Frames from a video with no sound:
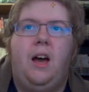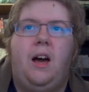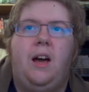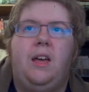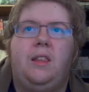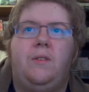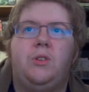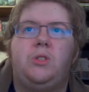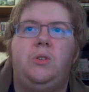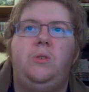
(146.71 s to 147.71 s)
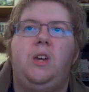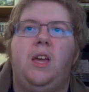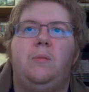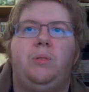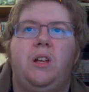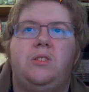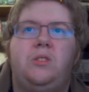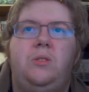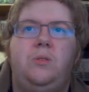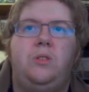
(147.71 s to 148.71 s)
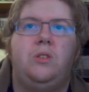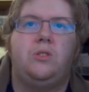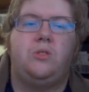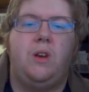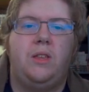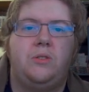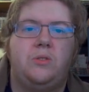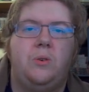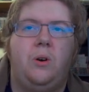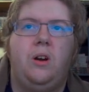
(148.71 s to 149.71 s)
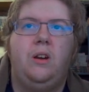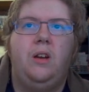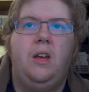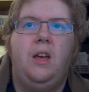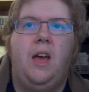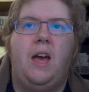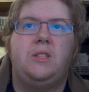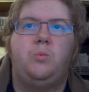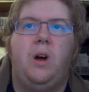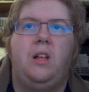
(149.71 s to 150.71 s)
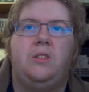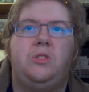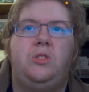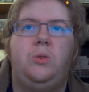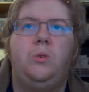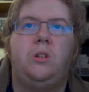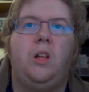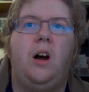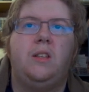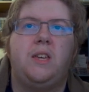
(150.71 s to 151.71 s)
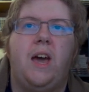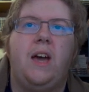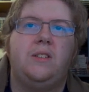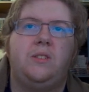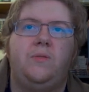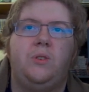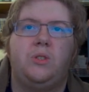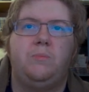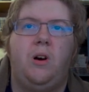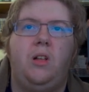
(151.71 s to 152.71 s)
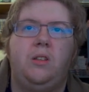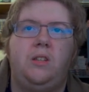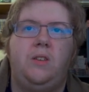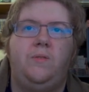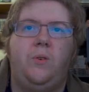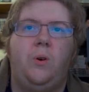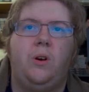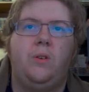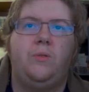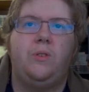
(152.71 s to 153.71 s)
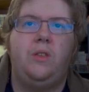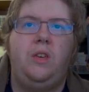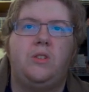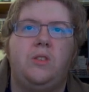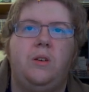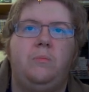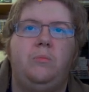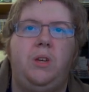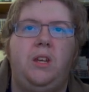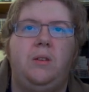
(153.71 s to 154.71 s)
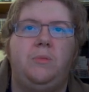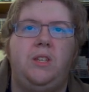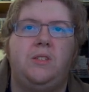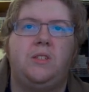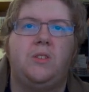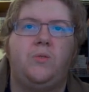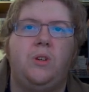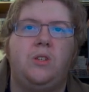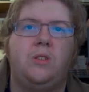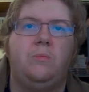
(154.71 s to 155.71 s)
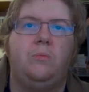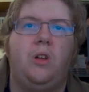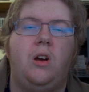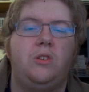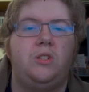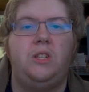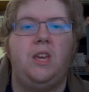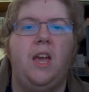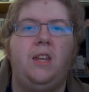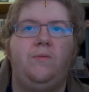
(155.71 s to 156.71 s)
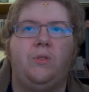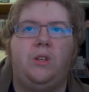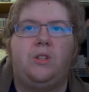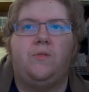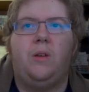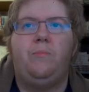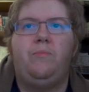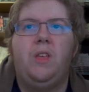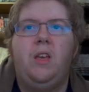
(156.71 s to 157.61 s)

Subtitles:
At level 2, you gain a +2 to your strength score, as well as 2 claw attacks. If you're small, a d4 for each of them, medium d6 for each of them, large d8 for each of them.